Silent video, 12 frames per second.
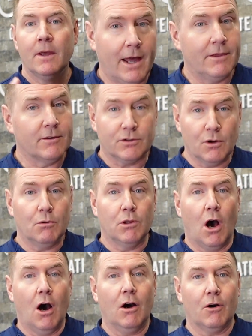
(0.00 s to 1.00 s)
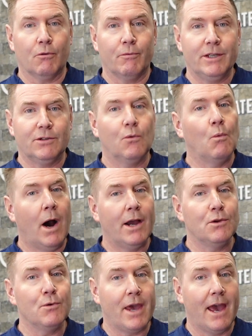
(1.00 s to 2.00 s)
and there's no law or reason why
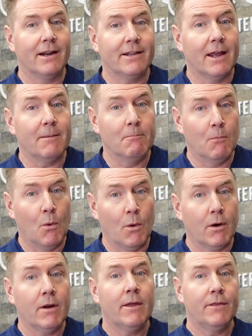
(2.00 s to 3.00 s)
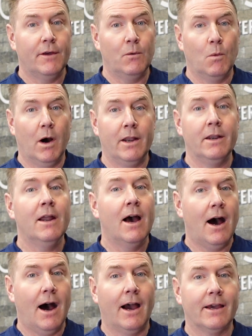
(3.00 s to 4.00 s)
you can't get more than one
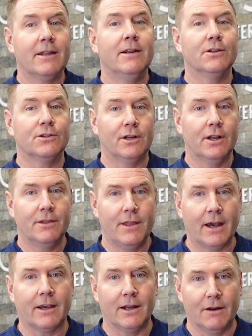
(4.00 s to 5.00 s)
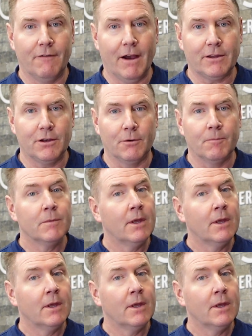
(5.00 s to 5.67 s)
eye condition that can affect you.